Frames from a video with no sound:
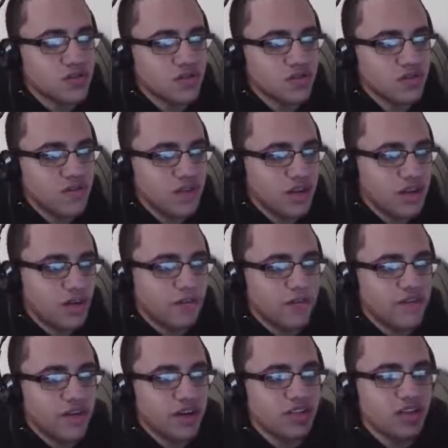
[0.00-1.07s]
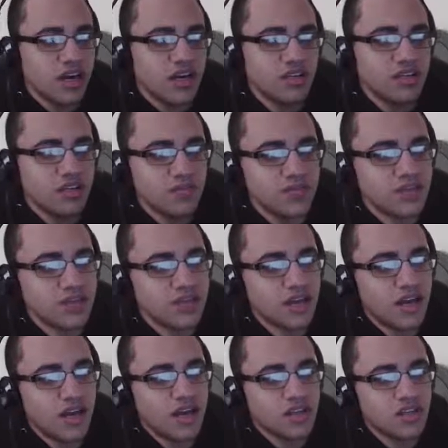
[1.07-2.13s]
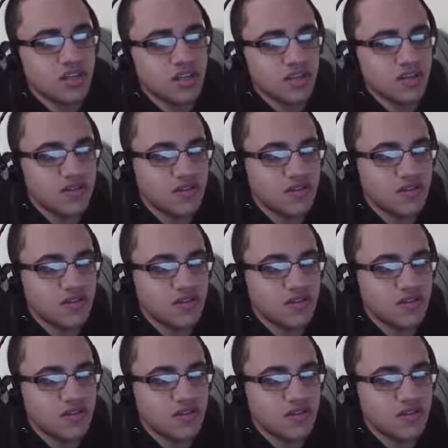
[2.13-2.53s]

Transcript: to rename find items, and you,